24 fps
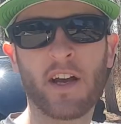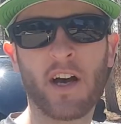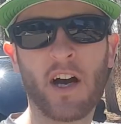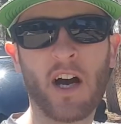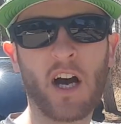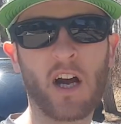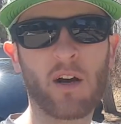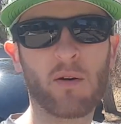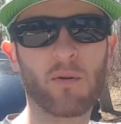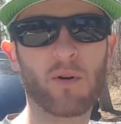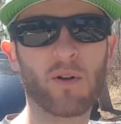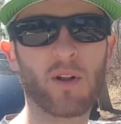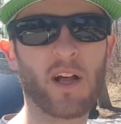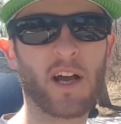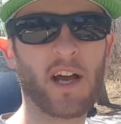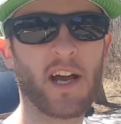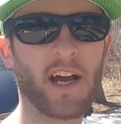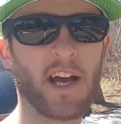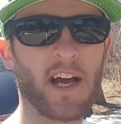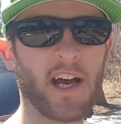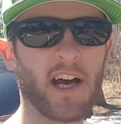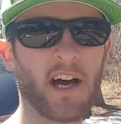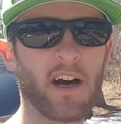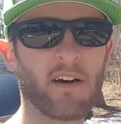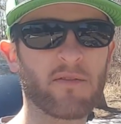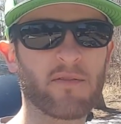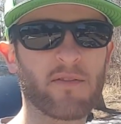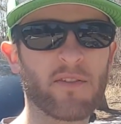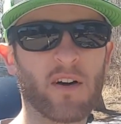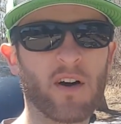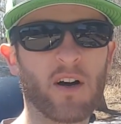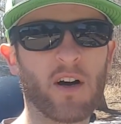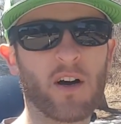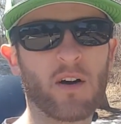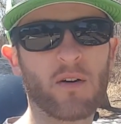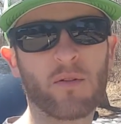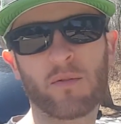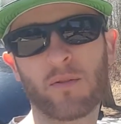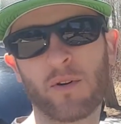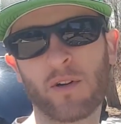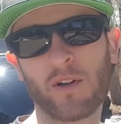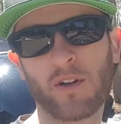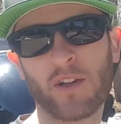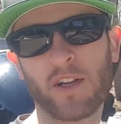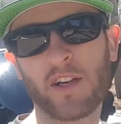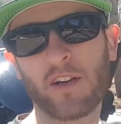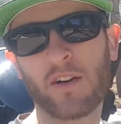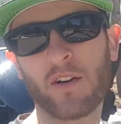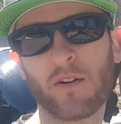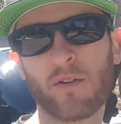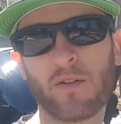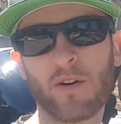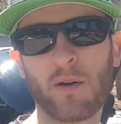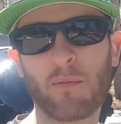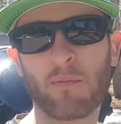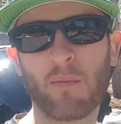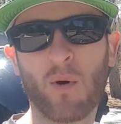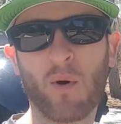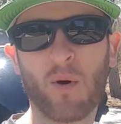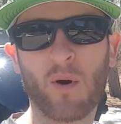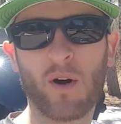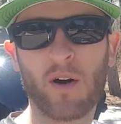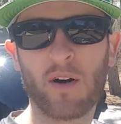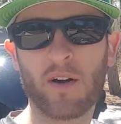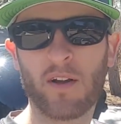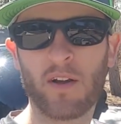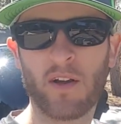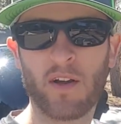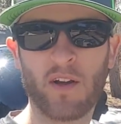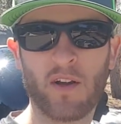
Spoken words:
I will have a really good report